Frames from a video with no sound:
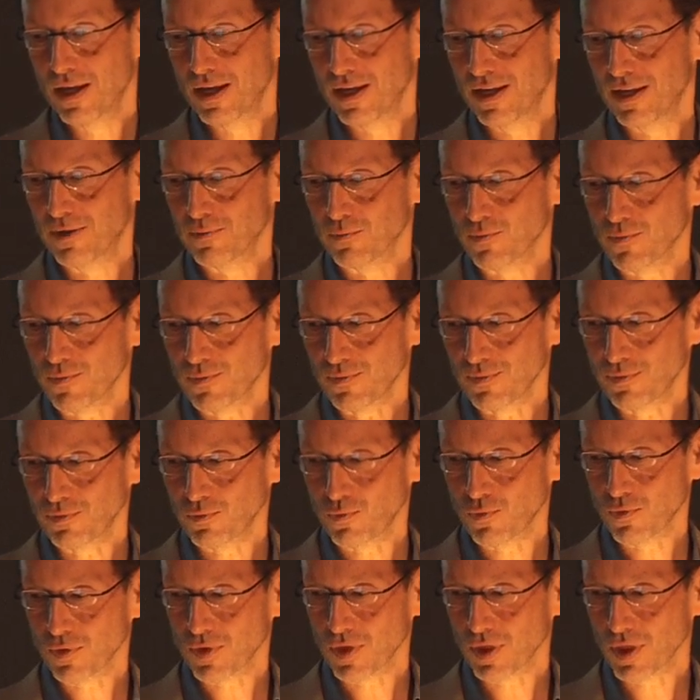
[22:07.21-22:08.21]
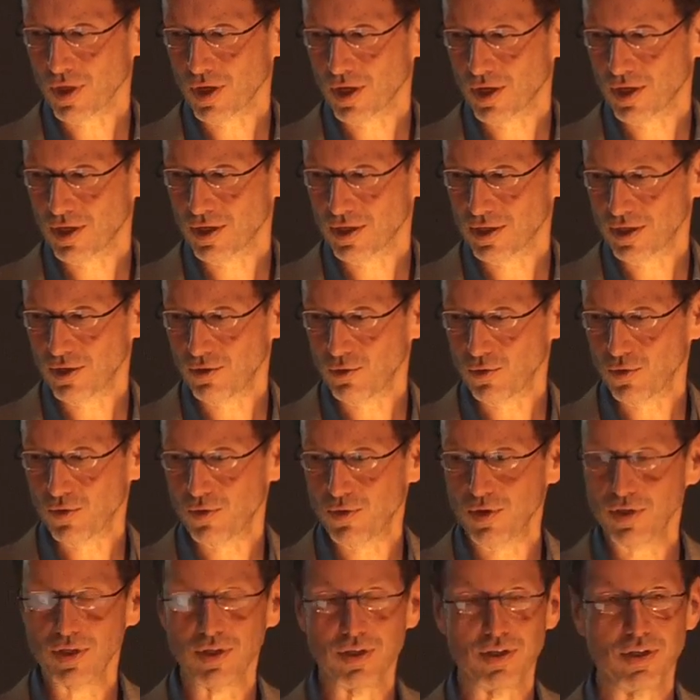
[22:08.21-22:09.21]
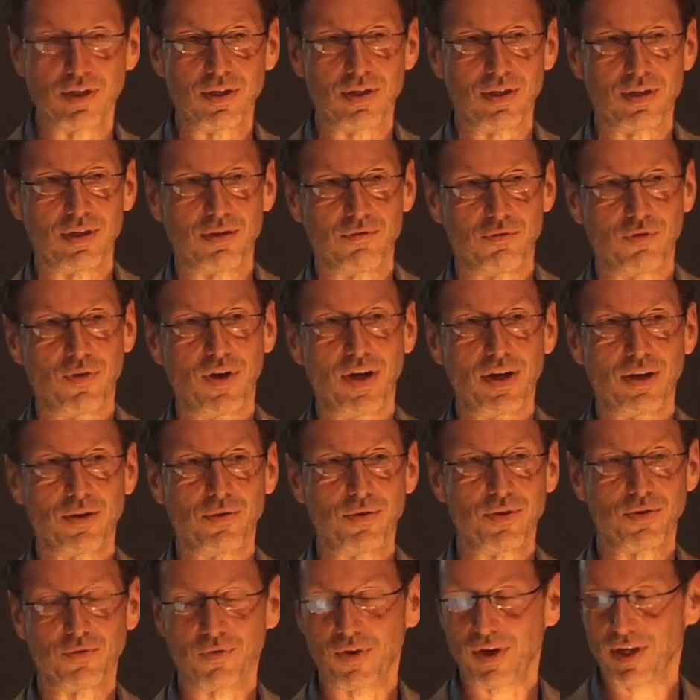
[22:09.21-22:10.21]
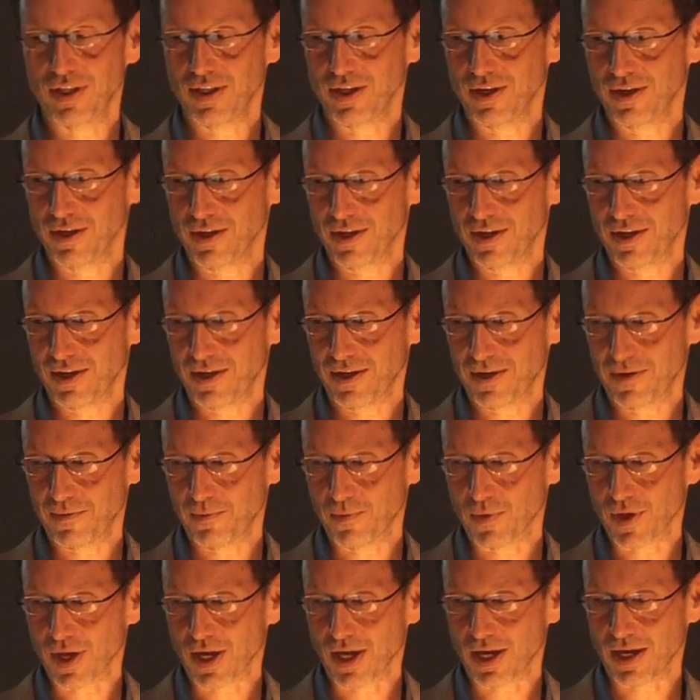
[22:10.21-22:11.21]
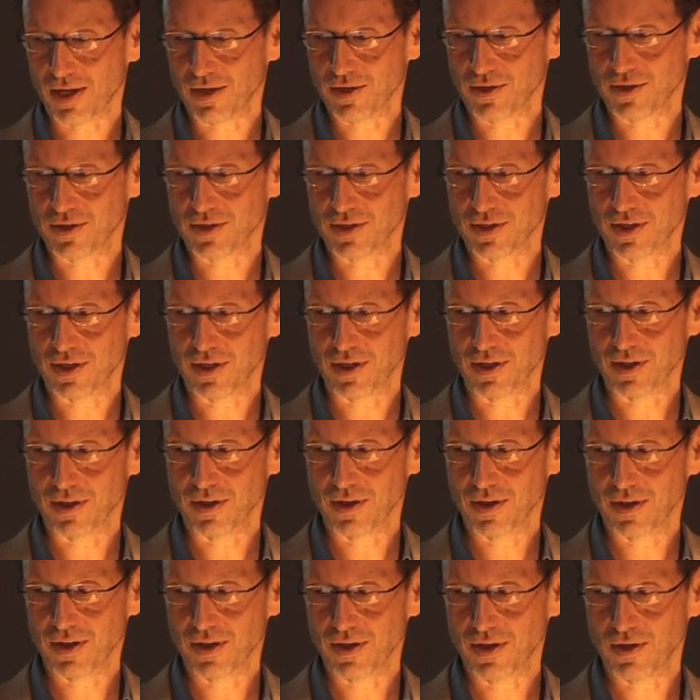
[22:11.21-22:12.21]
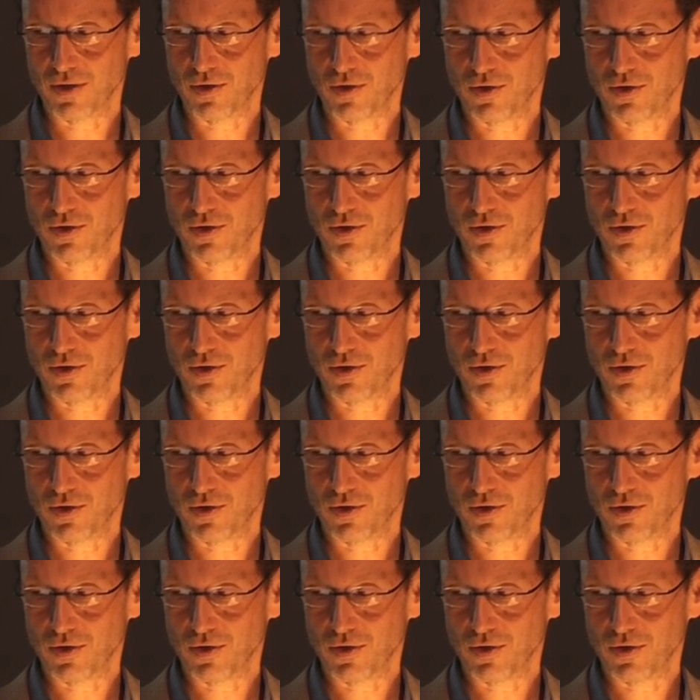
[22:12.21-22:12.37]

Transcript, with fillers: Um, so Chris, uh, Fra Chris Frayling um, has, uh, uh,